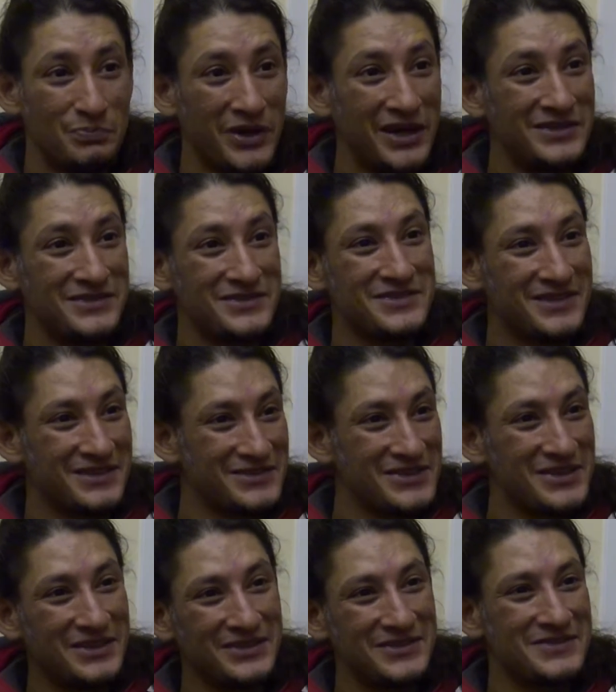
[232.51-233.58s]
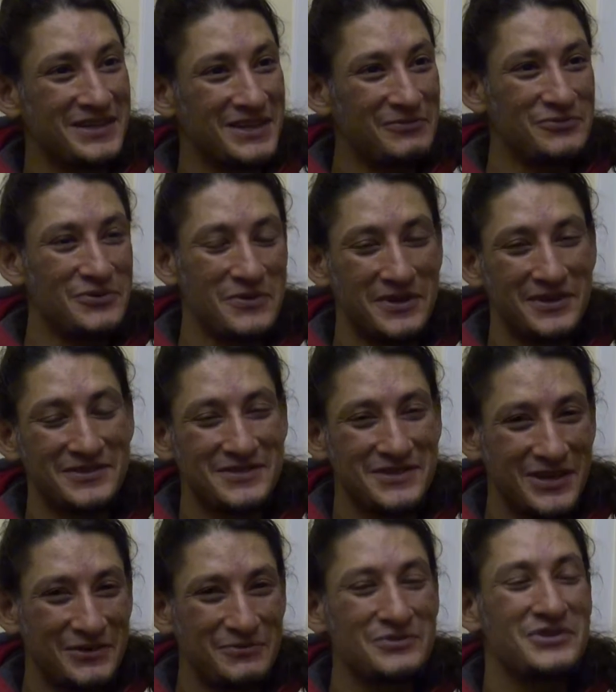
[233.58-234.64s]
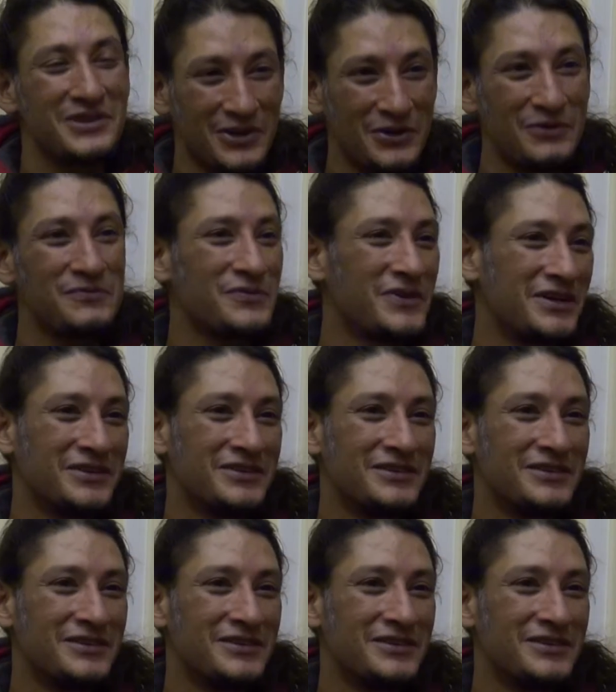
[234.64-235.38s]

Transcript: bends and turns and everything, so he was a lot of fun.